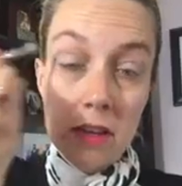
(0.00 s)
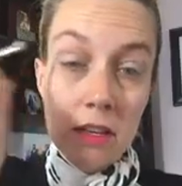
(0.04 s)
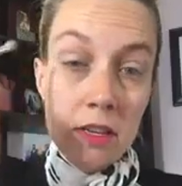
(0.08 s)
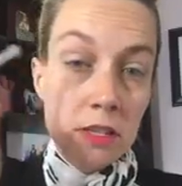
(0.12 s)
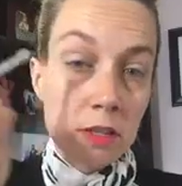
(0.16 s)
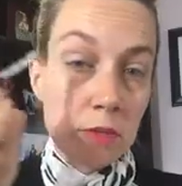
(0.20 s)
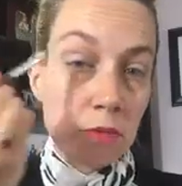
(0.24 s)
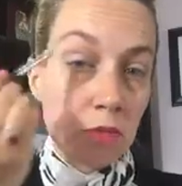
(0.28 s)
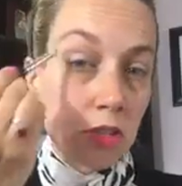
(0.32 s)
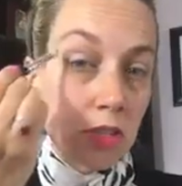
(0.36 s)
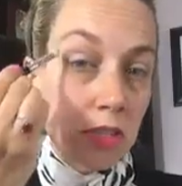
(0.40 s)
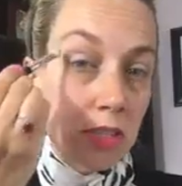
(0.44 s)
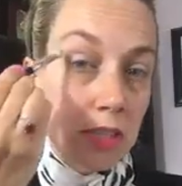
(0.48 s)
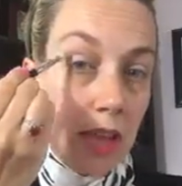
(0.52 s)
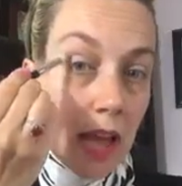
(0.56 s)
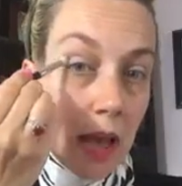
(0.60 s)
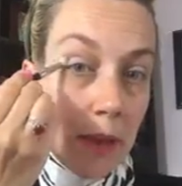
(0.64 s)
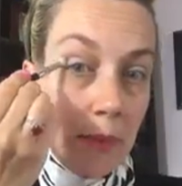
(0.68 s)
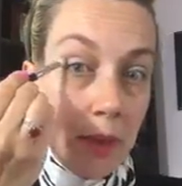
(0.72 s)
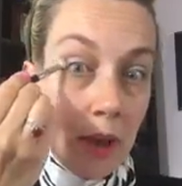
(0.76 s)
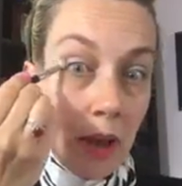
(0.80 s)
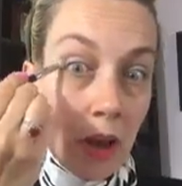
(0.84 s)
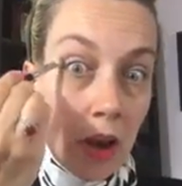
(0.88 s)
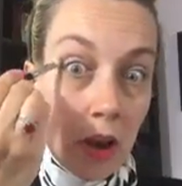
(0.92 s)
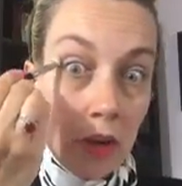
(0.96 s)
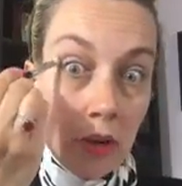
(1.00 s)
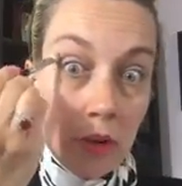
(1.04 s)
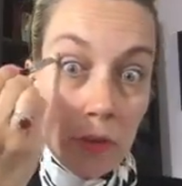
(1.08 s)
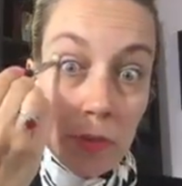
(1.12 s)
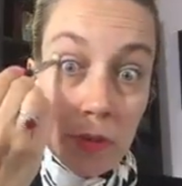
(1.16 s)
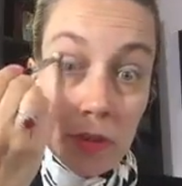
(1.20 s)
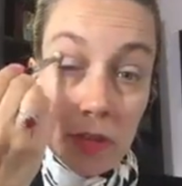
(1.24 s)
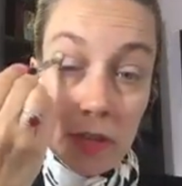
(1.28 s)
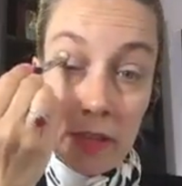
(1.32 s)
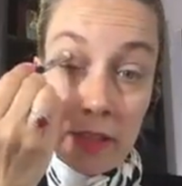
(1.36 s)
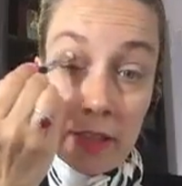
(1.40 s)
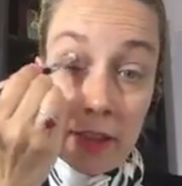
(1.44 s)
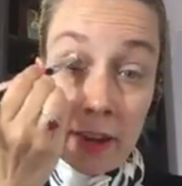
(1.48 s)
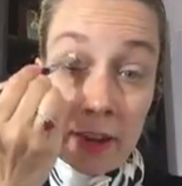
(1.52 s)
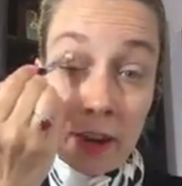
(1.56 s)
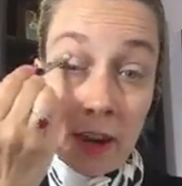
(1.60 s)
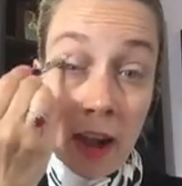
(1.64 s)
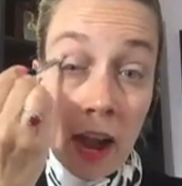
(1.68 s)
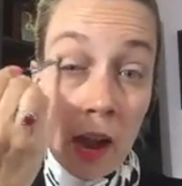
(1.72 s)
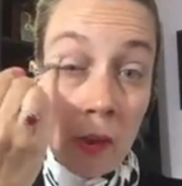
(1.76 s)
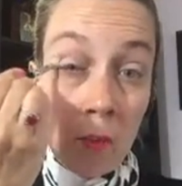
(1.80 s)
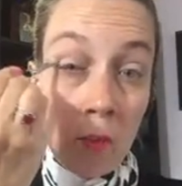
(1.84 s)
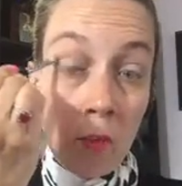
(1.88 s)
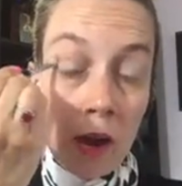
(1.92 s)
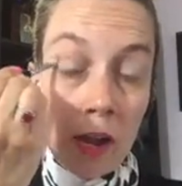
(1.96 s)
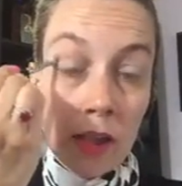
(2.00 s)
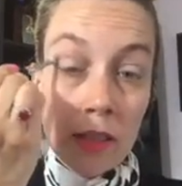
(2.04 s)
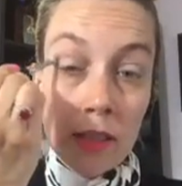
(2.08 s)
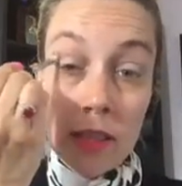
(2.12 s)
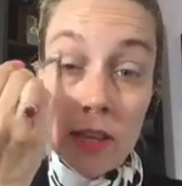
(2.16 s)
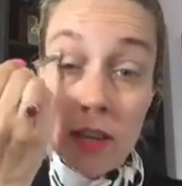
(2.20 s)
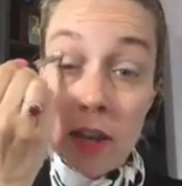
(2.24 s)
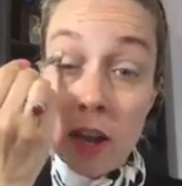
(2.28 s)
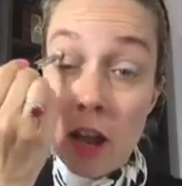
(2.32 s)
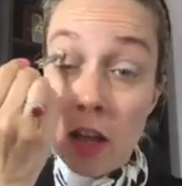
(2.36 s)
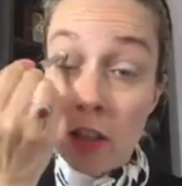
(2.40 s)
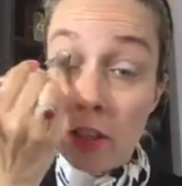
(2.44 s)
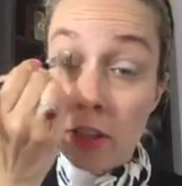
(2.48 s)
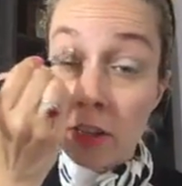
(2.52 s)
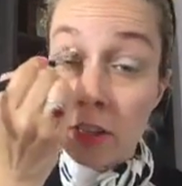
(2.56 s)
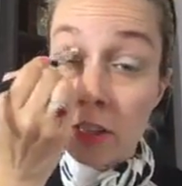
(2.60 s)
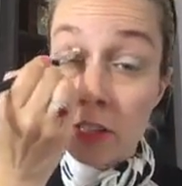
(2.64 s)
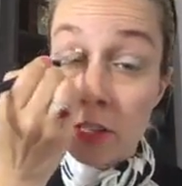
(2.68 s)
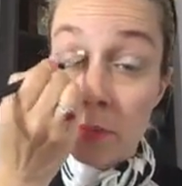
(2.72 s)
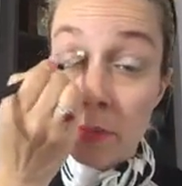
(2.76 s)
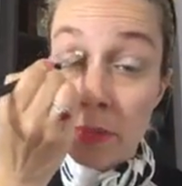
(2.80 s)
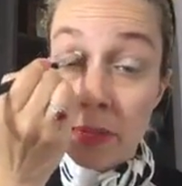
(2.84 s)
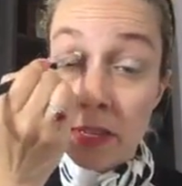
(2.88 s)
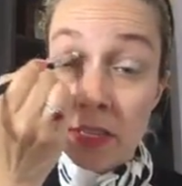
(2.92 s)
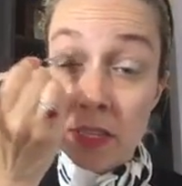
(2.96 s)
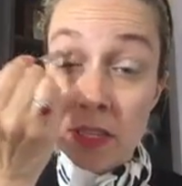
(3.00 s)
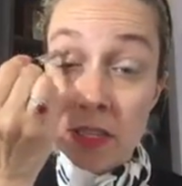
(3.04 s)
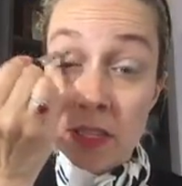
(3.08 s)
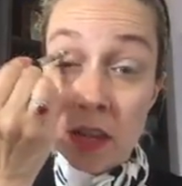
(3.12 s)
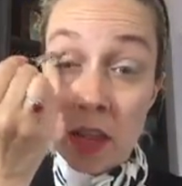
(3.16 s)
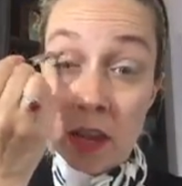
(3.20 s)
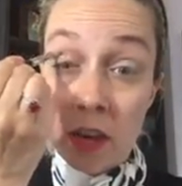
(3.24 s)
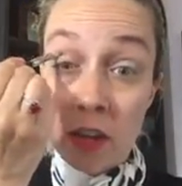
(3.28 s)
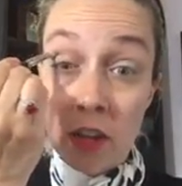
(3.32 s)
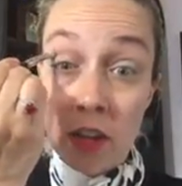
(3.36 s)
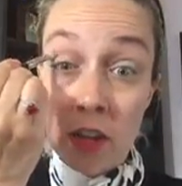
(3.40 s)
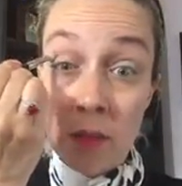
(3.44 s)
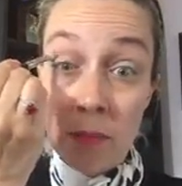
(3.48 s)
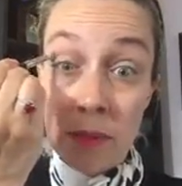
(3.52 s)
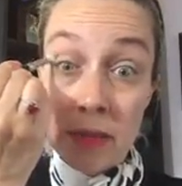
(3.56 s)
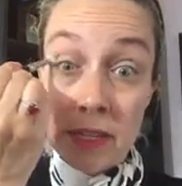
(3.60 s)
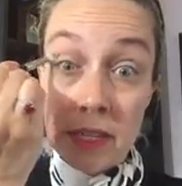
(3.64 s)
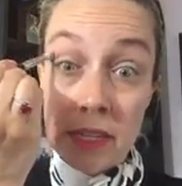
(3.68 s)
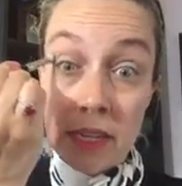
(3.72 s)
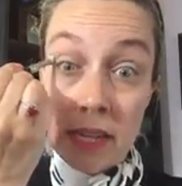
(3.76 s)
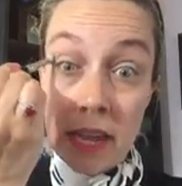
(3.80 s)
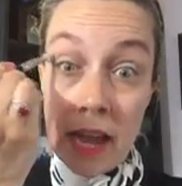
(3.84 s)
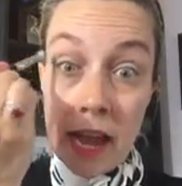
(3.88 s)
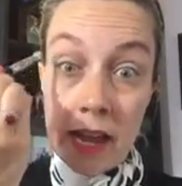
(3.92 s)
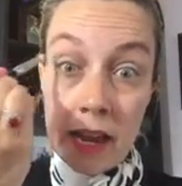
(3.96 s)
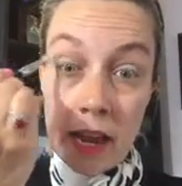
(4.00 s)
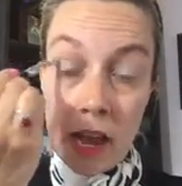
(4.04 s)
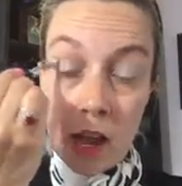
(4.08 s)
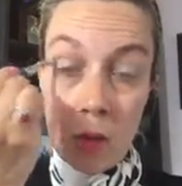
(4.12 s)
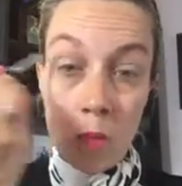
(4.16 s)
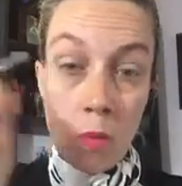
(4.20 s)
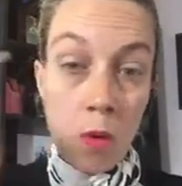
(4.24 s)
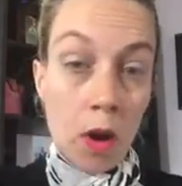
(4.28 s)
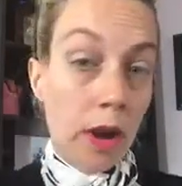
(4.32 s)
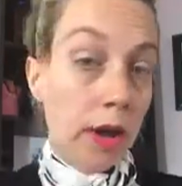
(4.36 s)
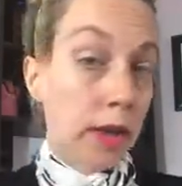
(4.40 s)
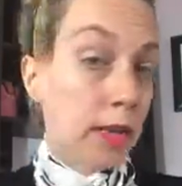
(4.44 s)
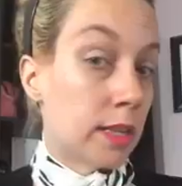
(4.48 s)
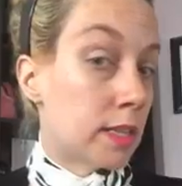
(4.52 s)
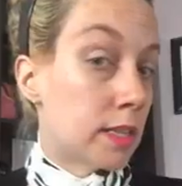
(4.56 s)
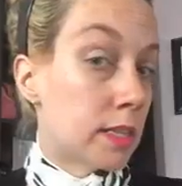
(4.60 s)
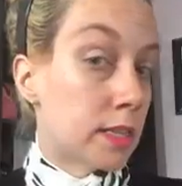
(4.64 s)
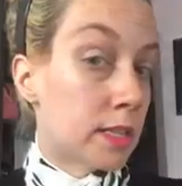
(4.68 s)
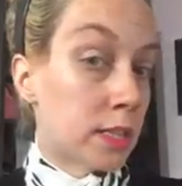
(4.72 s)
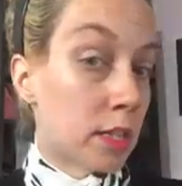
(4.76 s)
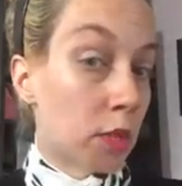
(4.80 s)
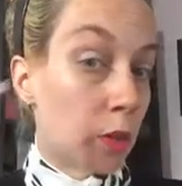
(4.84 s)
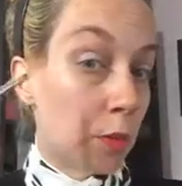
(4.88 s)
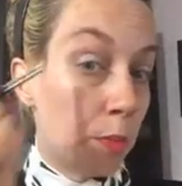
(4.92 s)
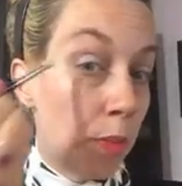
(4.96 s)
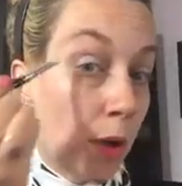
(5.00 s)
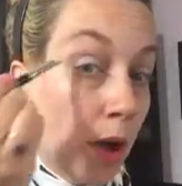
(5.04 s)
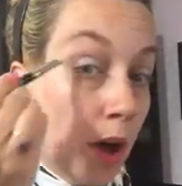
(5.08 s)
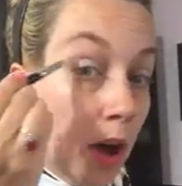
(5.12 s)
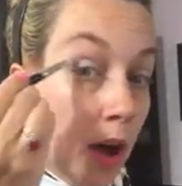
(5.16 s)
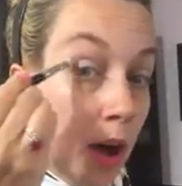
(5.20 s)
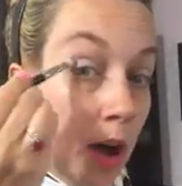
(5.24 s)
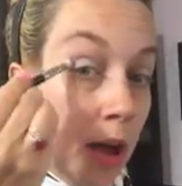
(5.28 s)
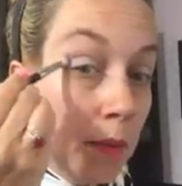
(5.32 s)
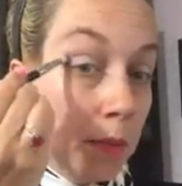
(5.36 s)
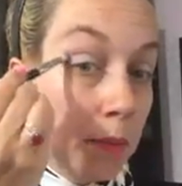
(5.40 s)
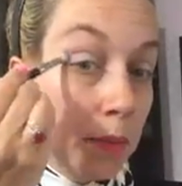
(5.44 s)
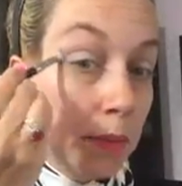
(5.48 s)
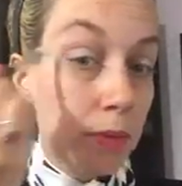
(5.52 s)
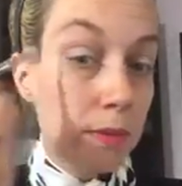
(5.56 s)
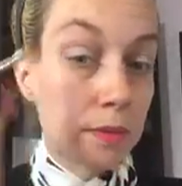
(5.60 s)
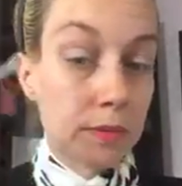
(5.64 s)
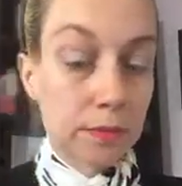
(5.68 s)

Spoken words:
So I'm just dabbing Honorable in there. I want the color to be subtle, but yet I want it to still pop.